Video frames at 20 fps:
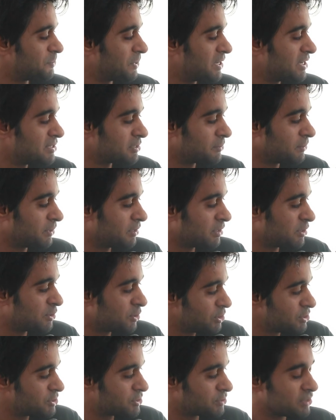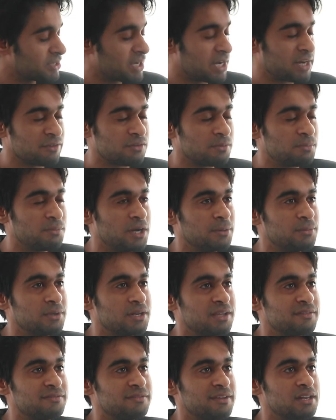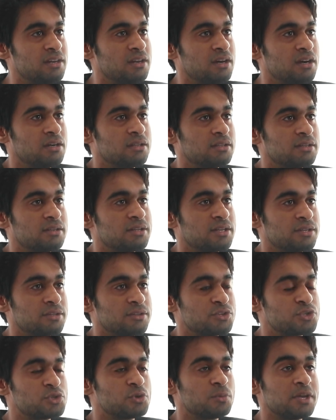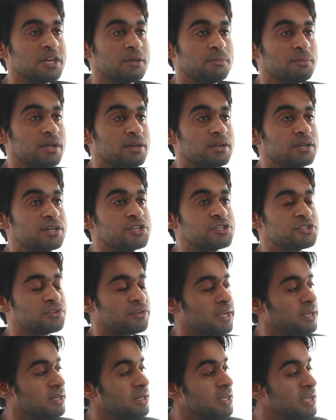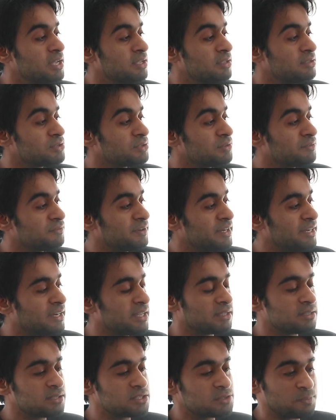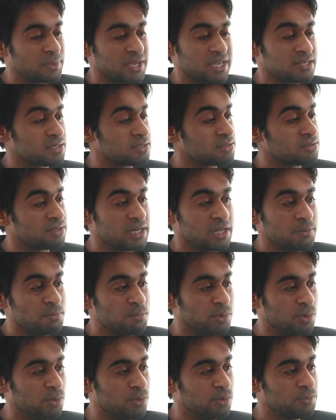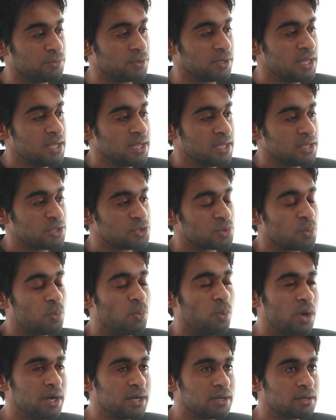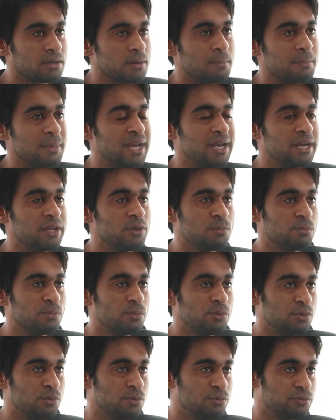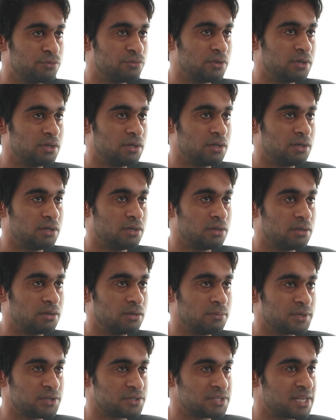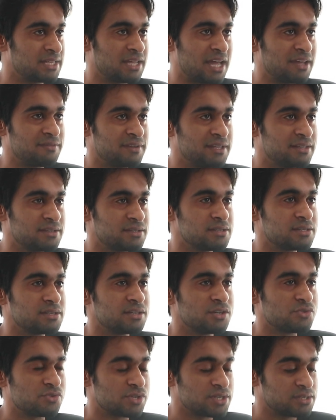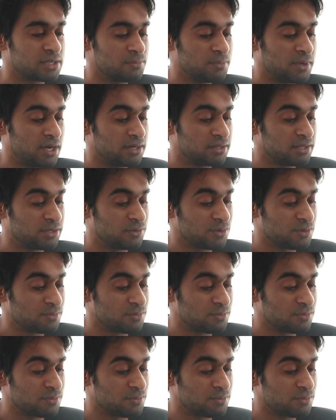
space, I mean, and also kind of a bubble, I feel, there's so many players, right? So the fintech space has really boomed. So what made you move, because I feel this is an interesting part